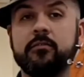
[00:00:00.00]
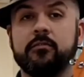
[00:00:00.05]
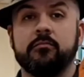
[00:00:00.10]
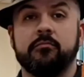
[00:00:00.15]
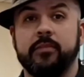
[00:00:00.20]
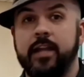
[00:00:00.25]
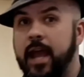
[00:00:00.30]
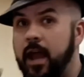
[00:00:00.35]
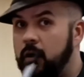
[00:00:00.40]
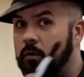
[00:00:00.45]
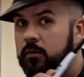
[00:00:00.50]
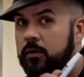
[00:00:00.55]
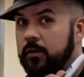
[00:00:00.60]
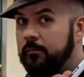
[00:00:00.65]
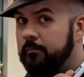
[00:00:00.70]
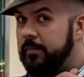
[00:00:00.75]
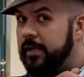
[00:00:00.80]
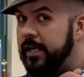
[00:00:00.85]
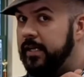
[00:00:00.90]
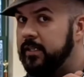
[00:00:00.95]
Now,
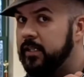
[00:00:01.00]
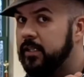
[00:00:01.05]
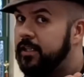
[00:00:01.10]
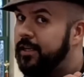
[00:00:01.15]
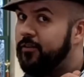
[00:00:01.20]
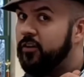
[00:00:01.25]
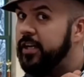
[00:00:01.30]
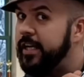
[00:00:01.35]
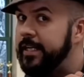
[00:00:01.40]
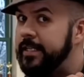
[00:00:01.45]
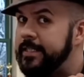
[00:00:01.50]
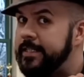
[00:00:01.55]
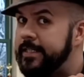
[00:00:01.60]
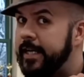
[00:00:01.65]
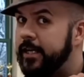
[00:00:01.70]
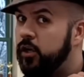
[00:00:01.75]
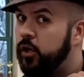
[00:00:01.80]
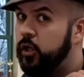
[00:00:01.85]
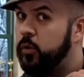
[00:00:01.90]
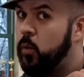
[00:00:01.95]
being the clever kittens I
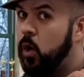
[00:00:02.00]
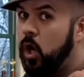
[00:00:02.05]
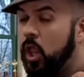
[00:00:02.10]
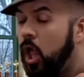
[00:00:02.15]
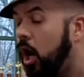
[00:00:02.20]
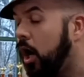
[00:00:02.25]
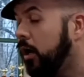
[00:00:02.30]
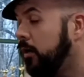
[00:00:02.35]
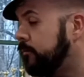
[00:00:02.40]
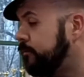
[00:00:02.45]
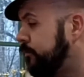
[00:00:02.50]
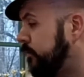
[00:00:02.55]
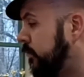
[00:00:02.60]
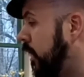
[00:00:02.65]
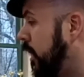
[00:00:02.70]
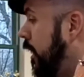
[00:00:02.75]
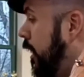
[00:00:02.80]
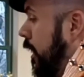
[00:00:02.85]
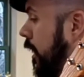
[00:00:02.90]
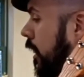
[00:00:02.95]
know you all are,
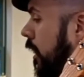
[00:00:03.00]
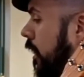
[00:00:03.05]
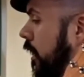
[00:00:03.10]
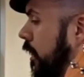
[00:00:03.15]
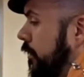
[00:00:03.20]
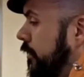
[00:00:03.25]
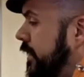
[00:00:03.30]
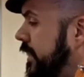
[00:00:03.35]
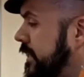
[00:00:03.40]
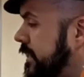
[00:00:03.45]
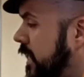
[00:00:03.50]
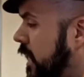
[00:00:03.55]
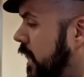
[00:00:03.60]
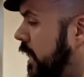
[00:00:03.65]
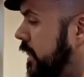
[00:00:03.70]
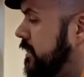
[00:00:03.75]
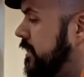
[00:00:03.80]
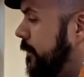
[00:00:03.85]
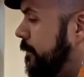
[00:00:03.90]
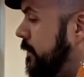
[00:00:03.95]
these
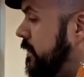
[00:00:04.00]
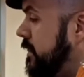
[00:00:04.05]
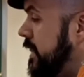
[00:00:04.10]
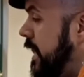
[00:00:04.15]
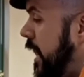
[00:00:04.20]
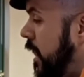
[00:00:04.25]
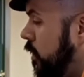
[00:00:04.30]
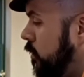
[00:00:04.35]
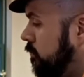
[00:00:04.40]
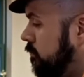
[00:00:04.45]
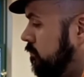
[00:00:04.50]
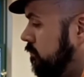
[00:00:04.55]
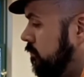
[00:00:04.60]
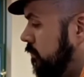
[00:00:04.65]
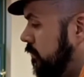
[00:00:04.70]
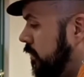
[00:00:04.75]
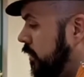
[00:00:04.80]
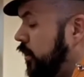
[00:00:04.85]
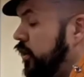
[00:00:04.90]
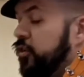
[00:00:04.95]
lines up and down,
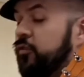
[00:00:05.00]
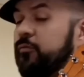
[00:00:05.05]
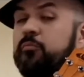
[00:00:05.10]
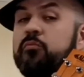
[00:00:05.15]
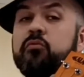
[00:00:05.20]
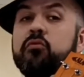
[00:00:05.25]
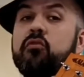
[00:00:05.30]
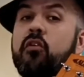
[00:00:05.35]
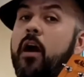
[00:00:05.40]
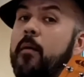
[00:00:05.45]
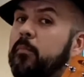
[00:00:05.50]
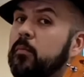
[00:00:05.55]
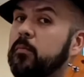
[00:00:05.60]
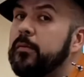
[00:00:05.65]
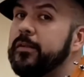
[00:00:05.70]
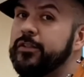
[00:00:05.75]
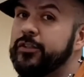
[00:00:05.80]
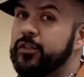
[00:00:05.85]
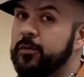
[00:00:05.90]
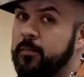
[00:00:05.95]
you've probably
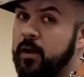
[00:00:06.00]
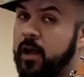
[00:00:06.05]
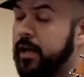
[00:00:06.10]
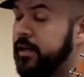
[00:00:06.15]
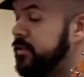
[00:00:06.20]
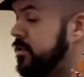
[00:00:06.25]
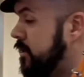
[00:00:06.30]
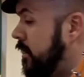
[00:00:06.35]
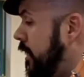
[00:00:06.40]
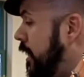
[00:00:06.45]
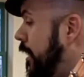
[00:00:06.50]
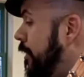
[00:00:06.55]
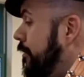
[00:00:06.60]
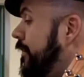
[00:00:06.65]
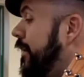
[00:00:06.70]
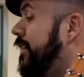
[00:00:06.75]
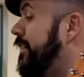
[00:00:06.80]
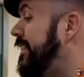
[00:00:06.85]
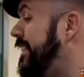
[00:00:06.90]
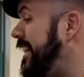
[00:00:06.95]
surmised
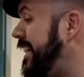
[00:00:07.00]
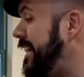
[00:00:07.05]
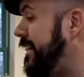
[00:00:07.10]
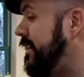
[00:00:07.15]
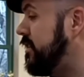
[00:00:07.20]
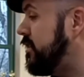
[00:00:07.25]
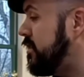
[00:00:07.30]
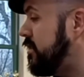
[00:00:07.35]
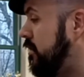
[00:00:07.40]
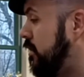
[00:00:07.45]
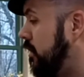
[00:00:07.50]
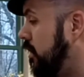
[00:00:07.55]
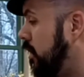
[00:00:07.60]
that these